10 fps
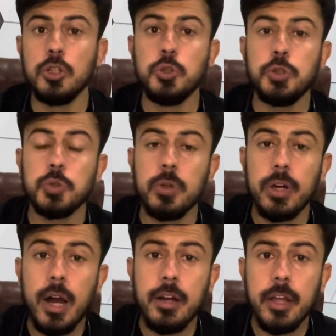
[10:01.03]
You should
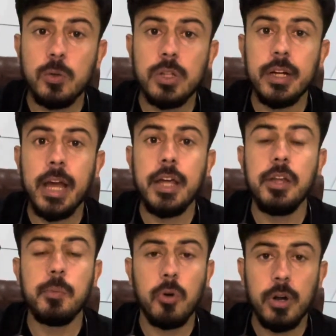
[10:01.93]
not give the
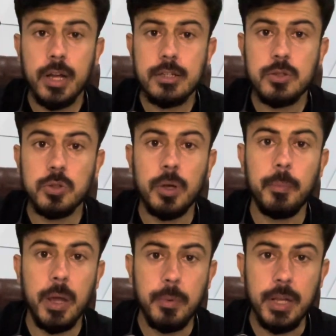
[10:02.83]
dairy products to the
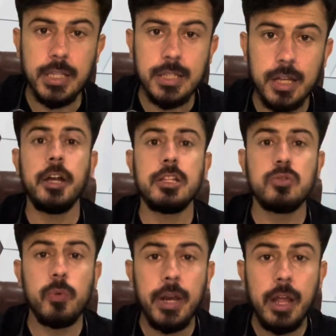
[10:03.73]
babies. It is
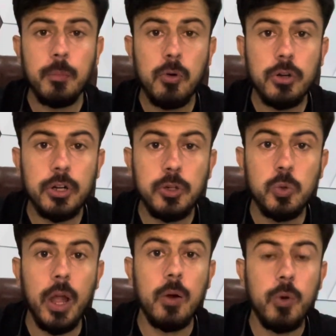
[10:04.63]
very important to
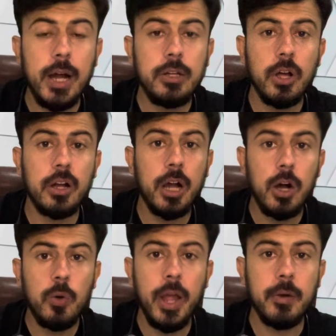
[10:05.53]
avoid the
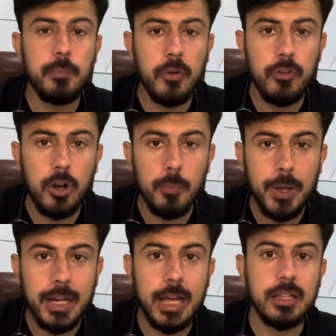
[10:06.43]
cow and buffalo
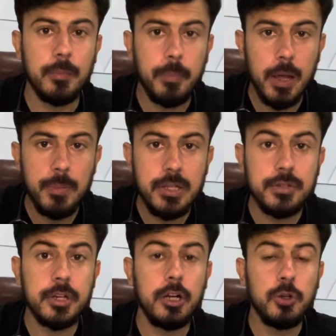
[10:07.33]
milk in the babies
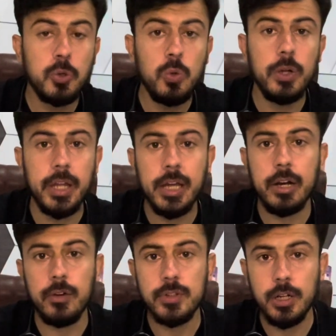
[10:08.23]
till 2 years
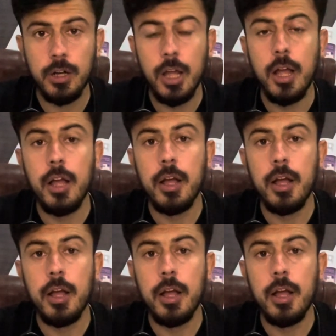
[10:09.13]
of the